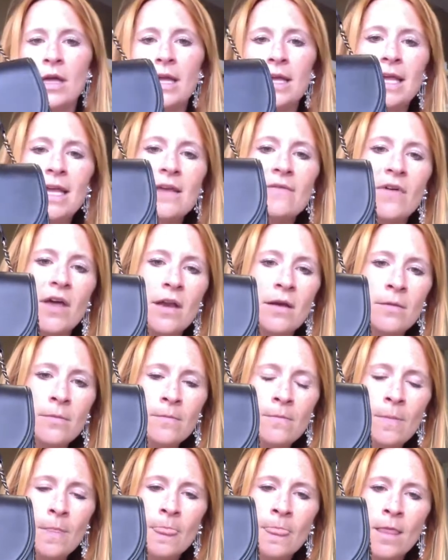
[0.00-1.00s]
even
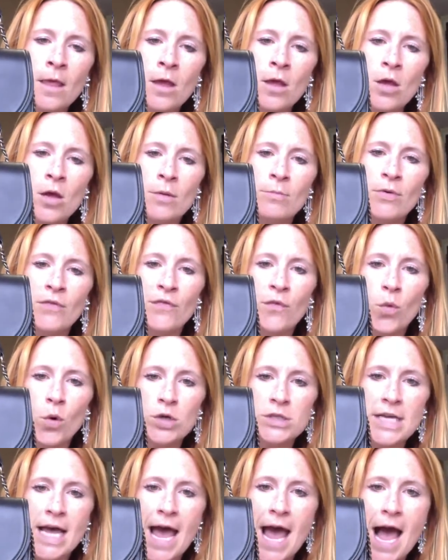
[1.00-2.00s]
before
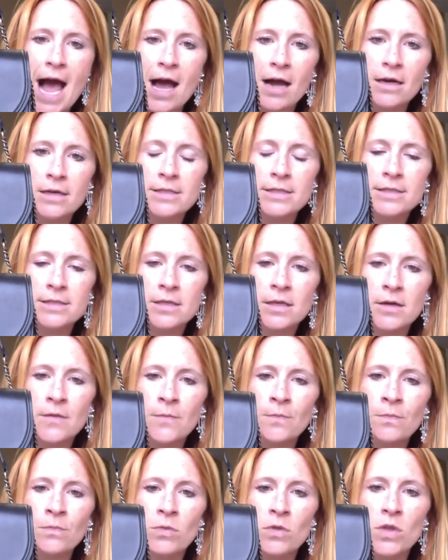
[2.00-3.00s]
tax.
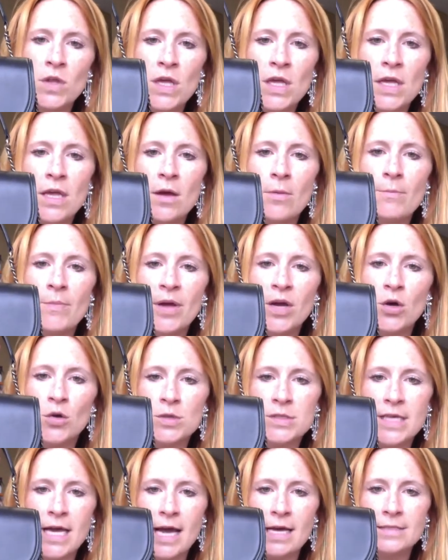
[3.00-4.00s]
The bigger
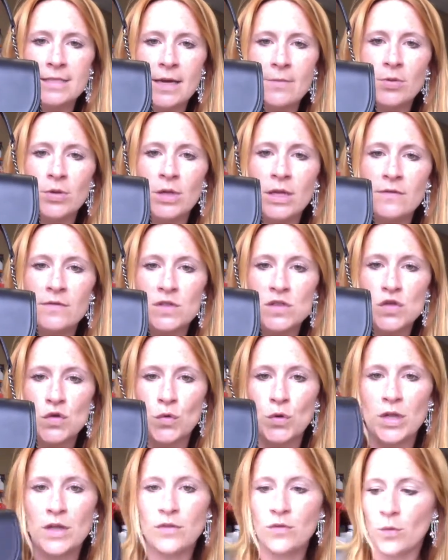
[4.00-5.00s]
size, I believe, is
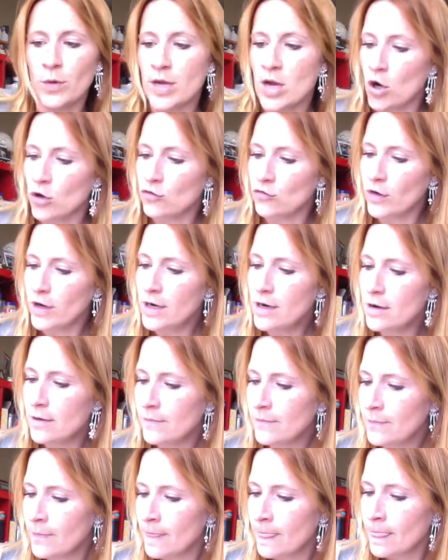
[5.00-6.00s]
$3,300.
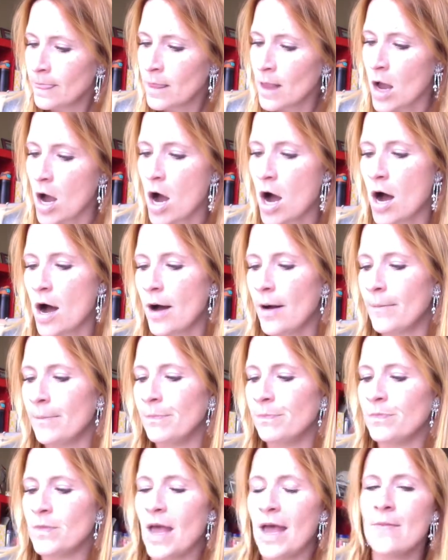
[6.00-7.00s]

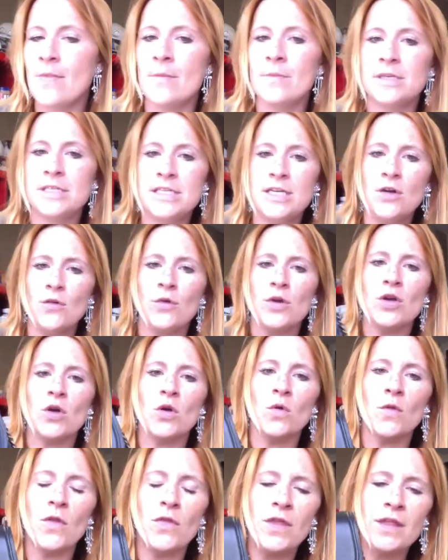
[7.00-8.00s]
And the
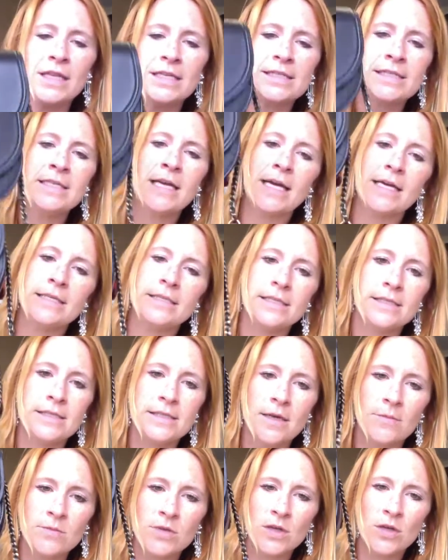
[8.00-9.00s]
material, the thing that's nice
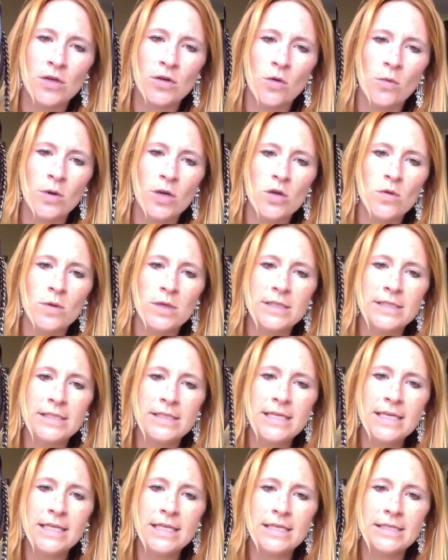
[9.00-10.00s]
is when you can
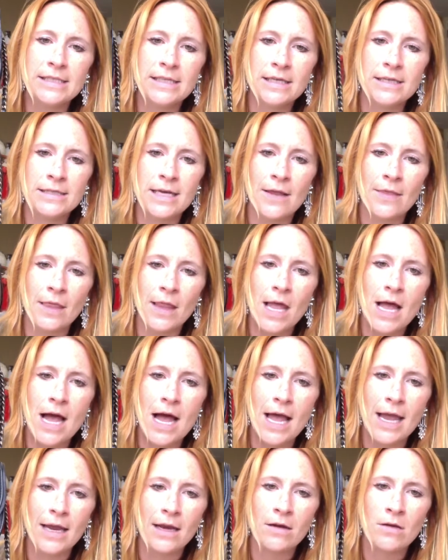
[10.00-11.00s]
see these things
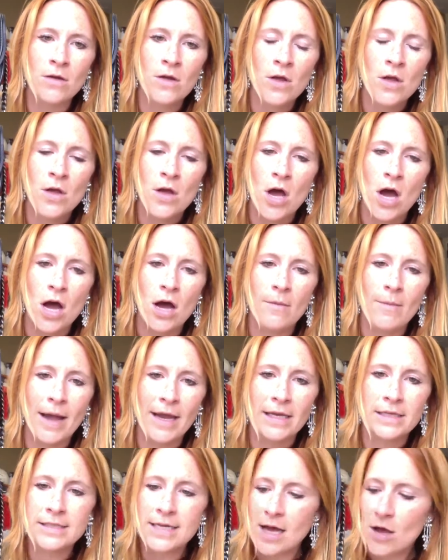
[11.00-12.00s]
online, I
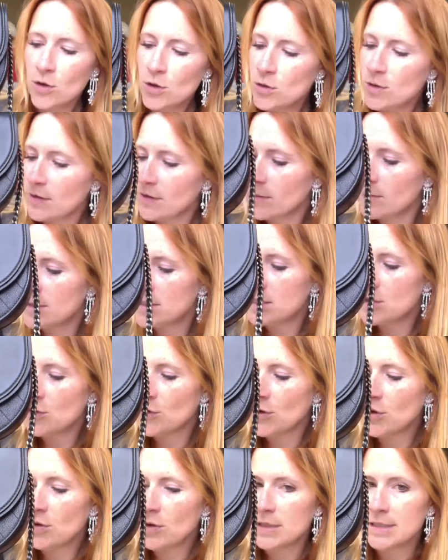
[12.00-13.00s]
can tell you that the
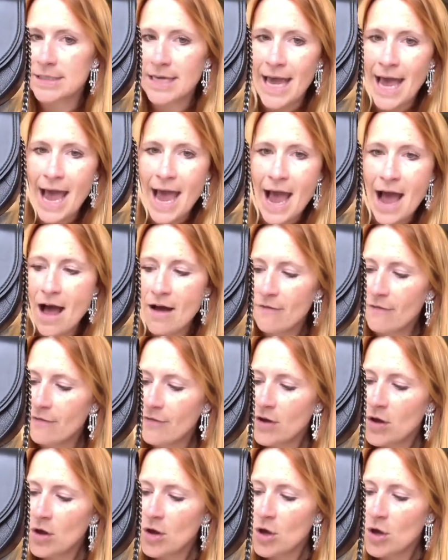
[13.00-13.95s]
material is calf,